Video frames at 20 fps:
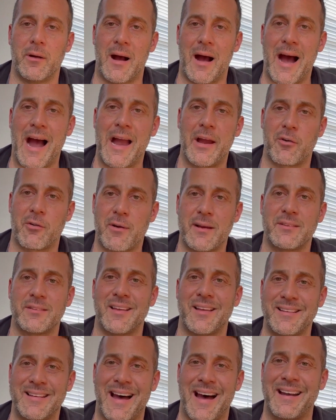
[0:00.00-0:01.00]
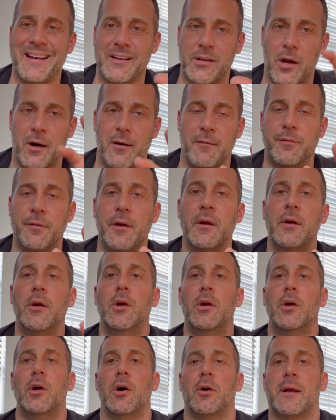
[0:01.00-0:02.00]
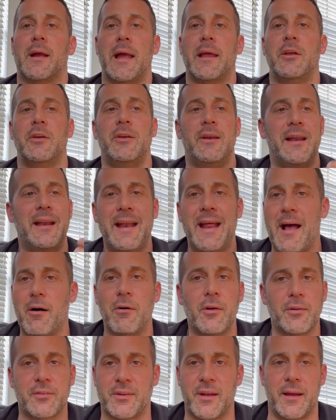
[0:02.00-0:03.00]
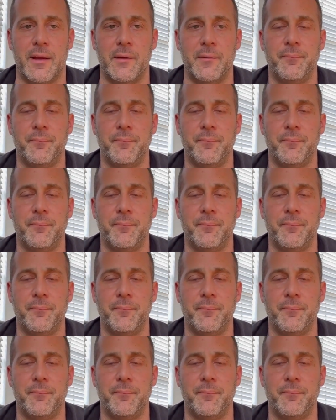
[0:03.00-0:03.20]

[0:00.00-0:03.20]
irs.gov. Okay? You need an LLC.